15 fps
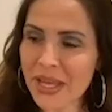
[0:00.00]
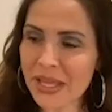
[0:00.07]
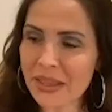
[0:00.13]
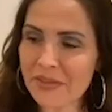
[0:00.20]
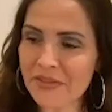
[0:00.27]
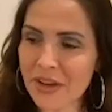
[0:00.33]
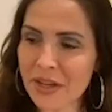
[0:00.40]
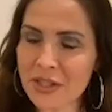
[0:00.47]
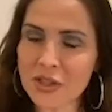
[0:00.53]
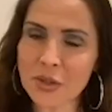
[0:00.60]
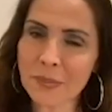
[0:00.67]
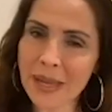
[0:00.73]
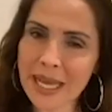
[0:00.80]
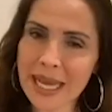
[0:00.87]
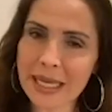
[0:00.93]
the first
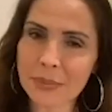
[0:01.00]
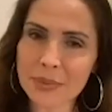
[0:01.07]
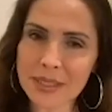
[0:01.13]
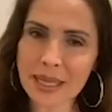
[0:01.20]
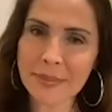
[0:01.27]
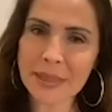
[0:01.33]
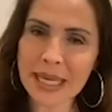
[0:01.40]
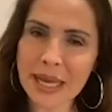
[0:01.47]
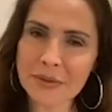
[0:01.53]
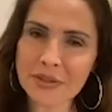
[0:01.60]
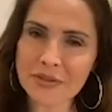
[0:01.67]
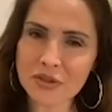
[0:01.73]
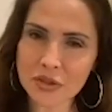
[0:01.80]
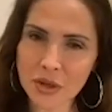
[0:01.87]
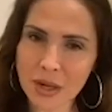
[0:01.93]
job I had was coming out
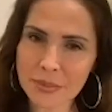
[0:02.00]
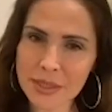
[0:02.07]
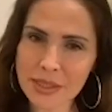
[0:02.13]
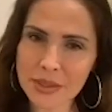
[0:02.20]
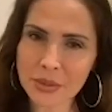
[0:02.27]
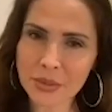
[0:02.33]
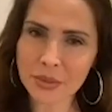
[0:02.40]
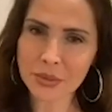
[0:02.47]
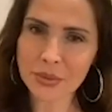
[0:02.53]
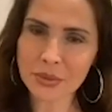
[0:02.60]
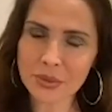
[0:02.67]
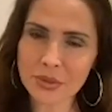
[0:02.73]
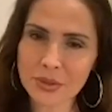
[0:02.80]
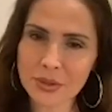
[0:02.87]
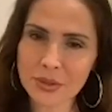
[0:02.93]
of drama
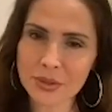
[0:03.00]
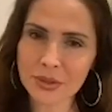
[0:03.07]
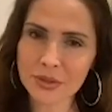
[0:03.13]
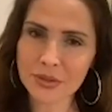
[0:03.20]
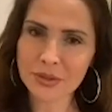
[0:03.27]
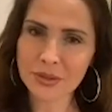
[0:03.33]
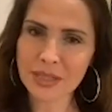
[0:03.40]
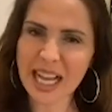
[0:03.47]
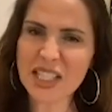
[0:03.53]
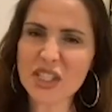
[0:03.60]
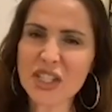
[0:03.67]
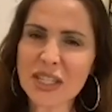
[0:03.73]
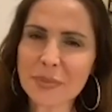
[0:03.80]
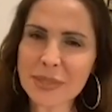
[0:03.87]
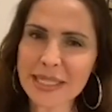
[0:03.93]
school.
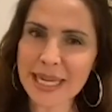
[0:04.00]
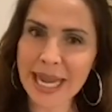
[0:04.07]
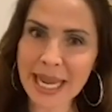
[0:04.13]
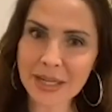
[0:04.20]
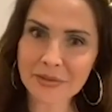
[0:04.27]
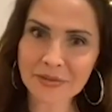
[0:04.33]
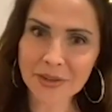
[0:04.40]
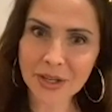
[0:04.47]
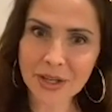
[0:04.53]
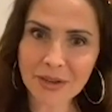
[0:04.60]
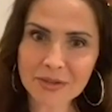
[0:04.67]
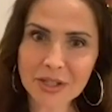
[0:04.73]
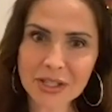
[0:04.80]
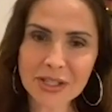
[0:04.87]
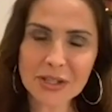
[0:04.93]
Actually, it was an advert. I've
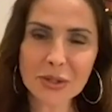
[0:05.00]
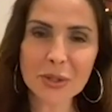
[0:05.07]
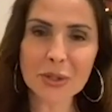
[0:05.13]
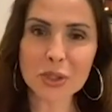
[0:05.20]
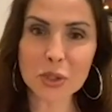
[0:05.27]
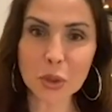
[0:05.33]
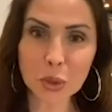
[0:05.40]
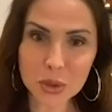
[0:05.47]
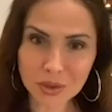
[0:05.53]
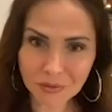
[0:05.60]
just thought, George